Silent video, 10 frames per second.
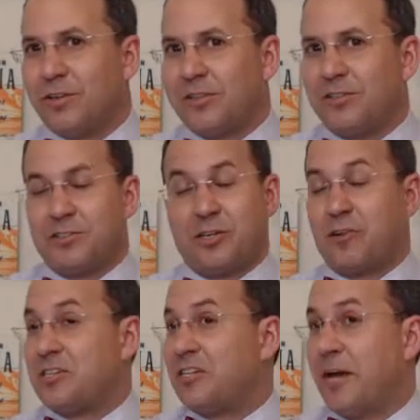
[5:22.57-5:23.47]
Is
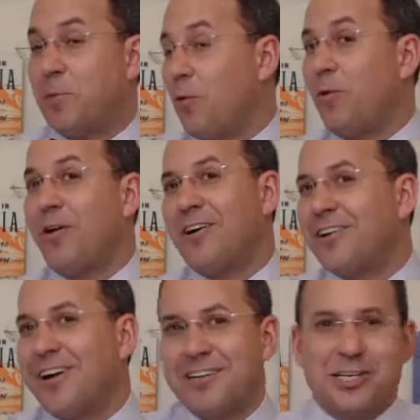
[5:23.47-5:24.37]
there a demo
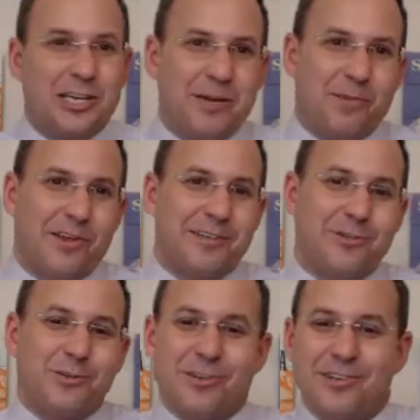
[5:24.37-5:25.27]
taking
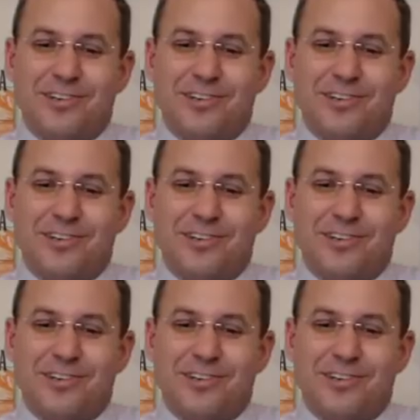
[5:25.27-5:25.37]
place?